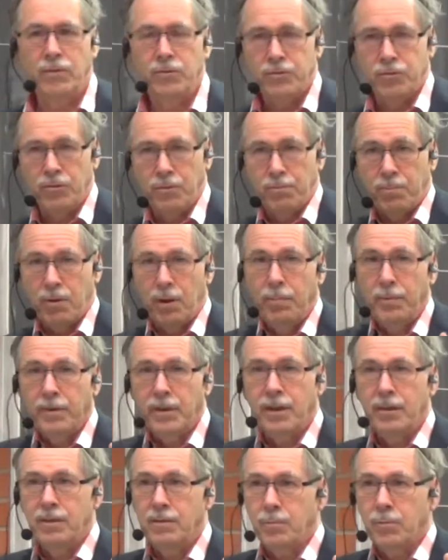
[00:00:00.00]
So the
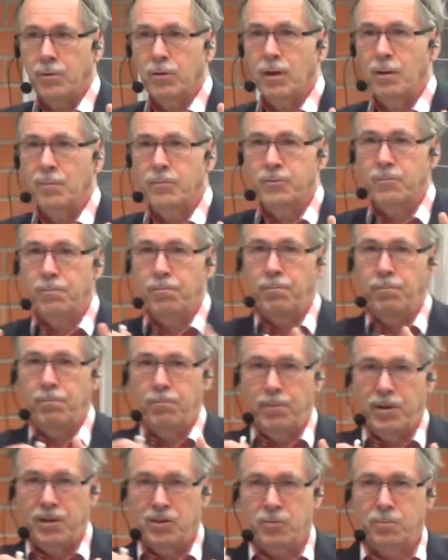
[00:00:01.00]
propagator becomes
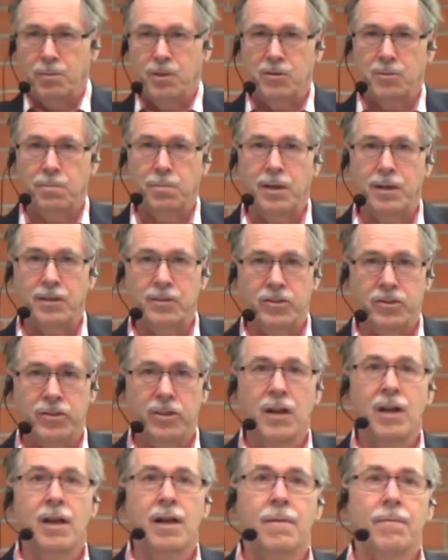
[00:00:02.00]
plus plus
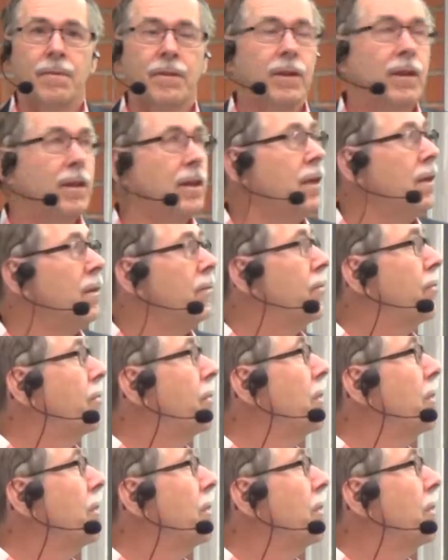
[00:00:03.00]
plus if